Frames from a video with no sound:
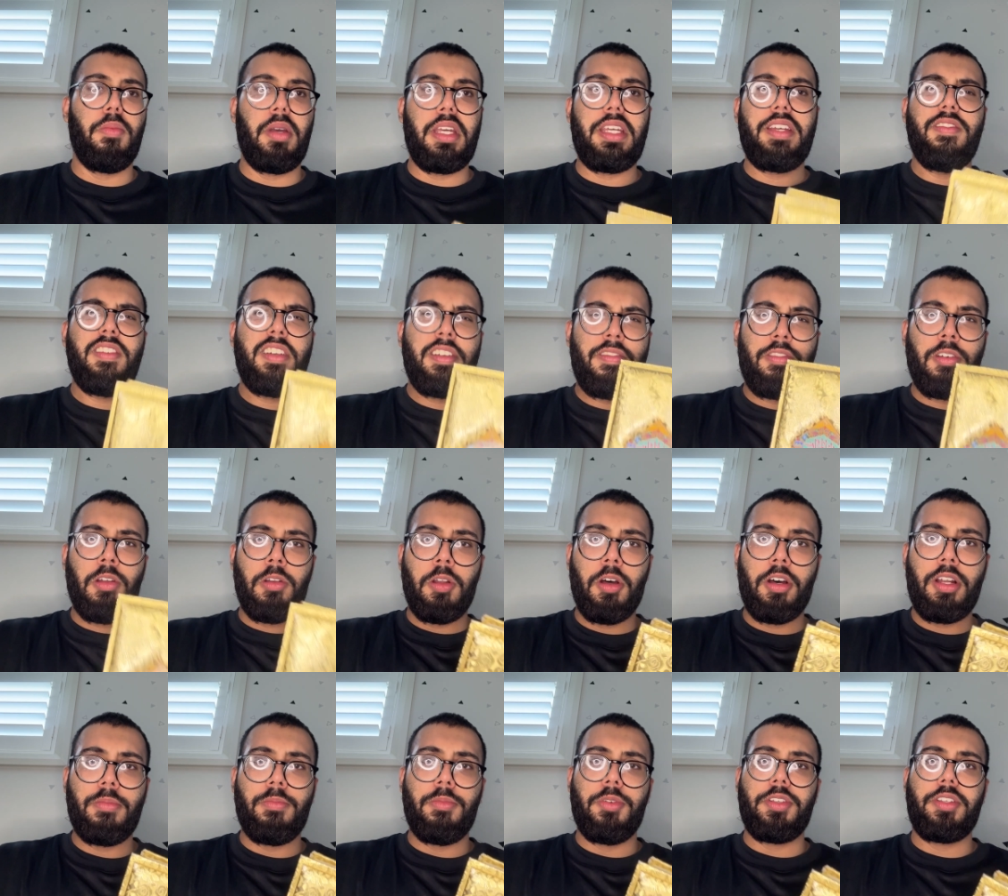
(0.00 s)
But even if you're
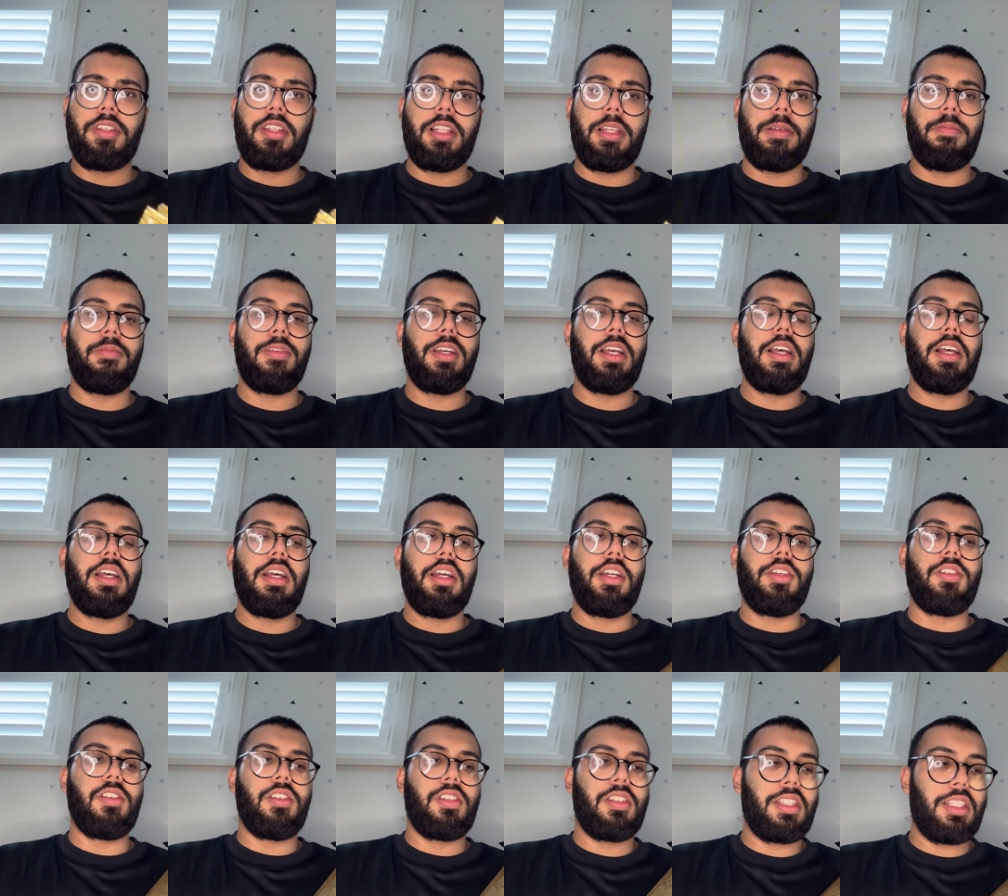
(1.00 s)
not a Muslim,
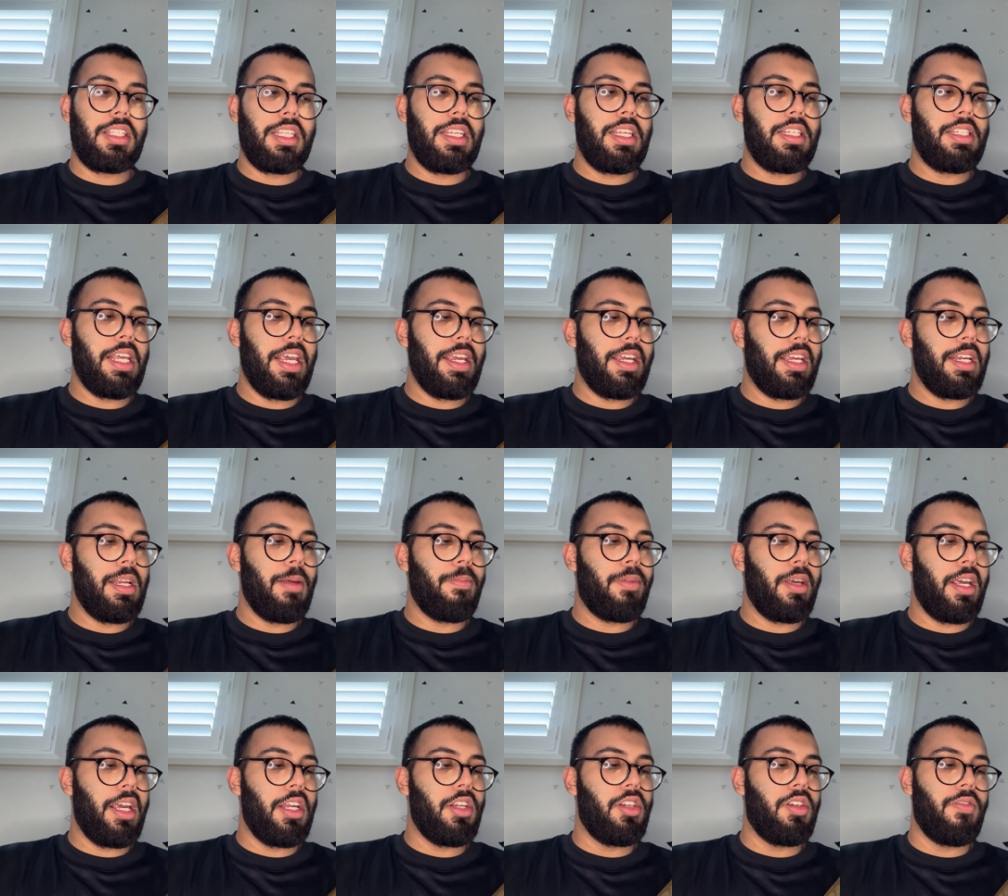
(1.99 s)
just taking a
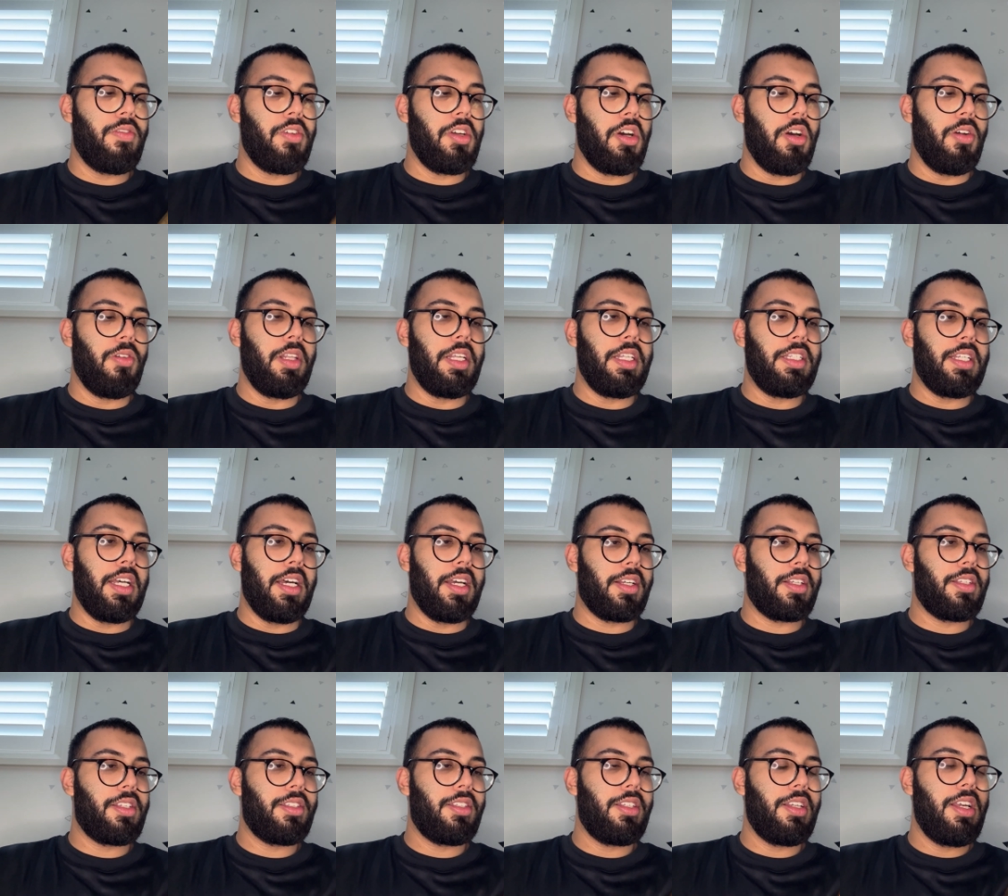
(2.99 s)
page of your holy
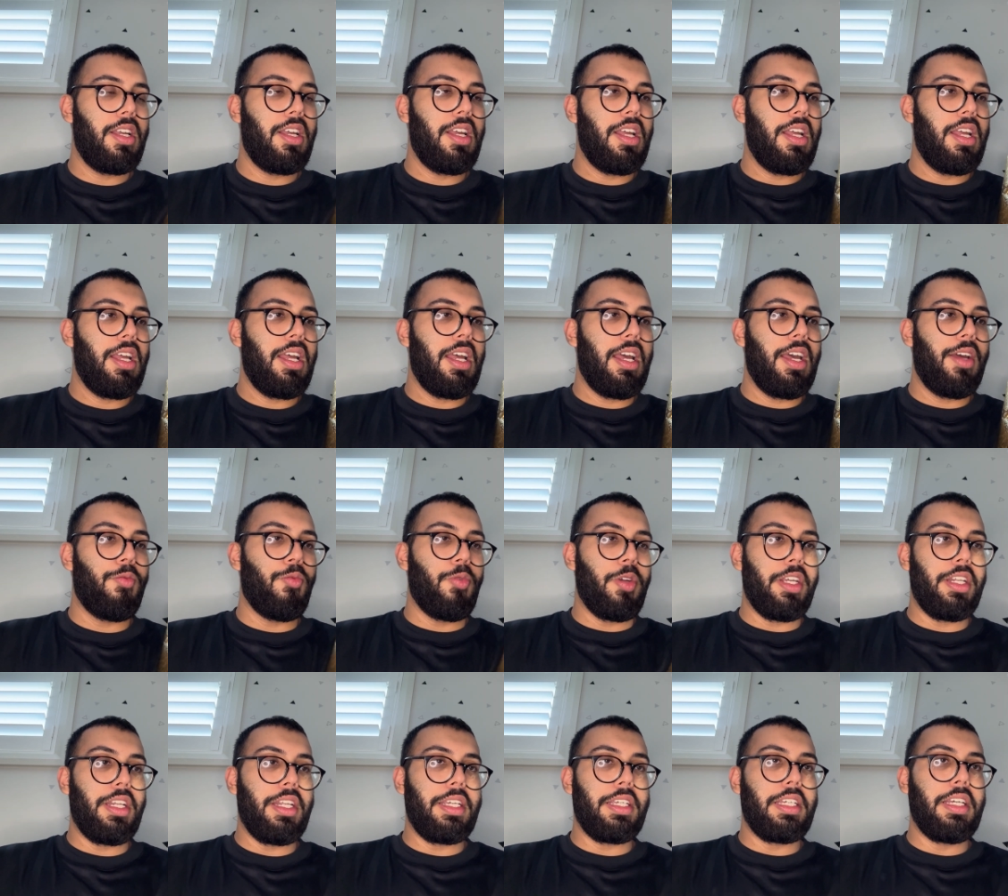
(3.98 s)
text,
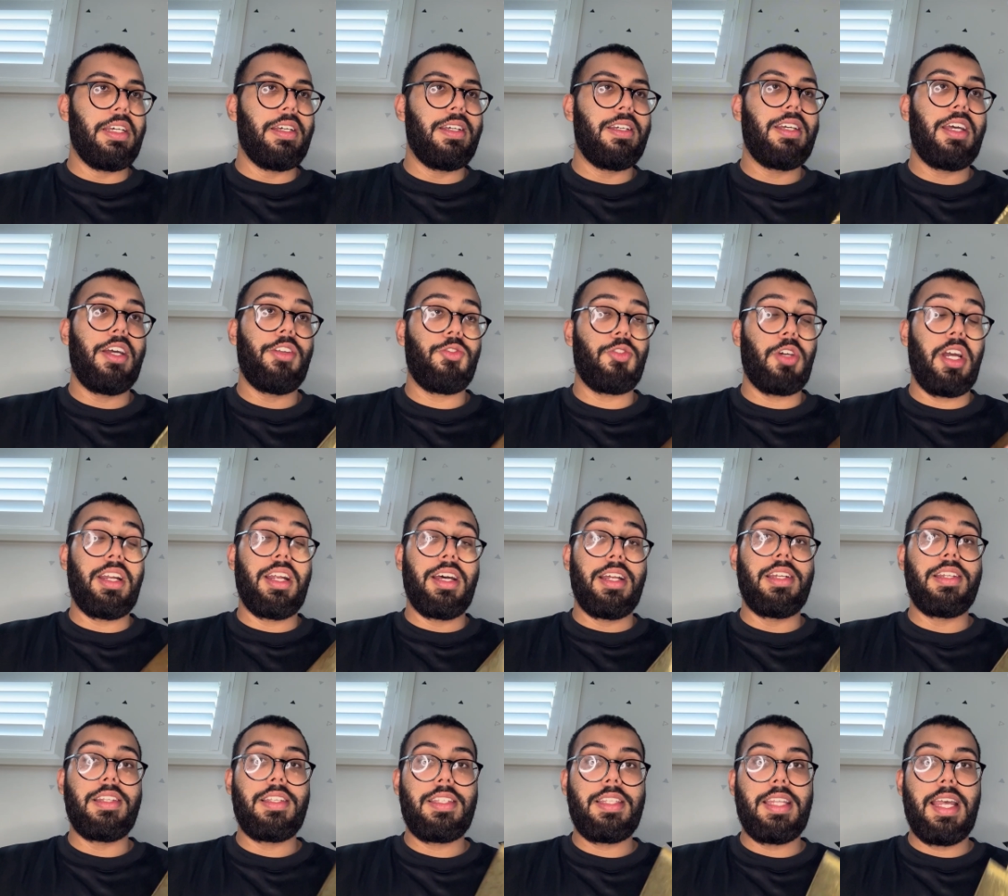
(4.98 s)
reading it, and trying to
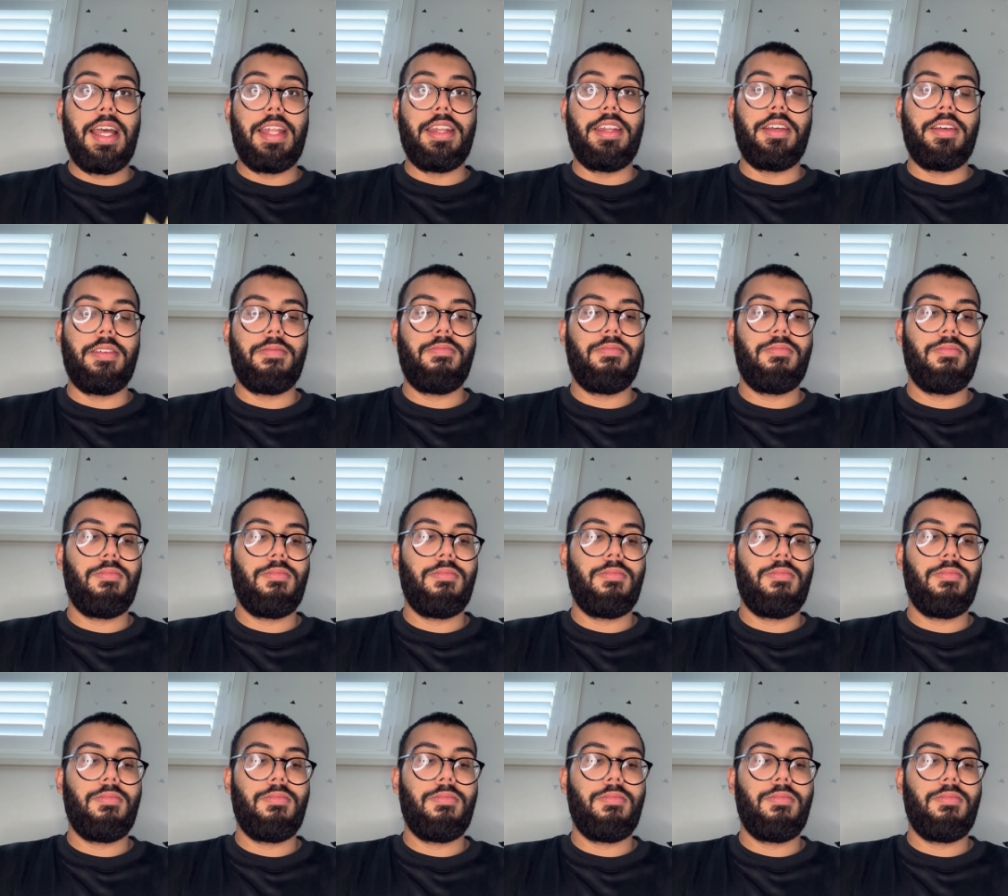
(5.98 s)
understand it.